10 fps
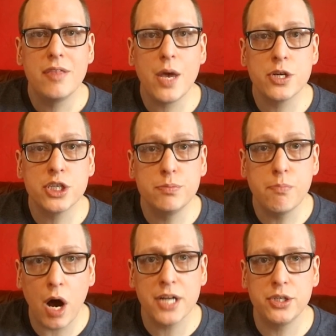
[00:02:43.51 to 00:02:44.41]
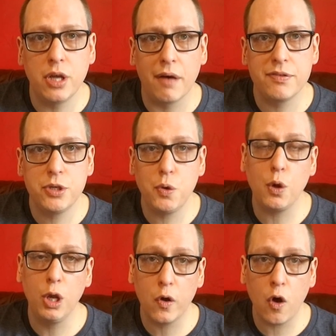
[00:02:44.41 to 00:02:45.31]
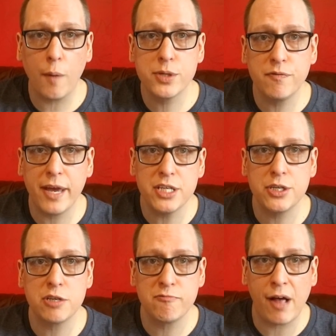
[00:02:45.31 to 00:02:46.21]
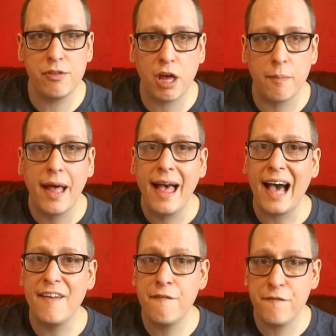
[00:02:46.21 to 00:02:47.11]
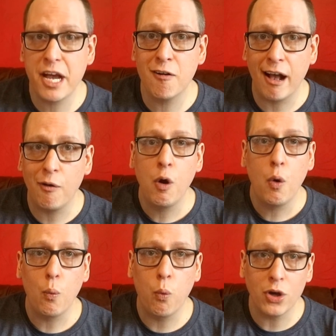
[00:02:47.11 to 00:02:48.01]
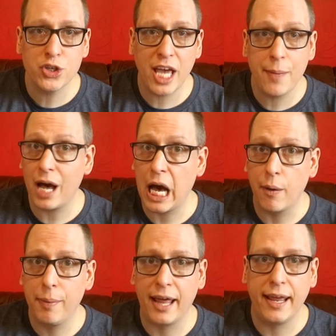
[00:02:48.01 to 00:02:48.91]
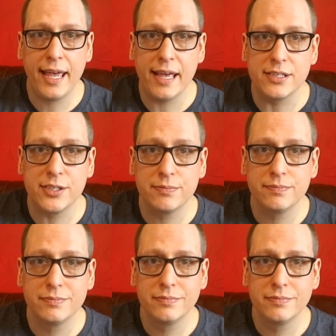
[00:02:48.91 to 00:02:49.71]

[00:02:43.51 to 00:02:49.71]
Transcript: They were smart enough to look at observations around them and figure out what shape our planet is.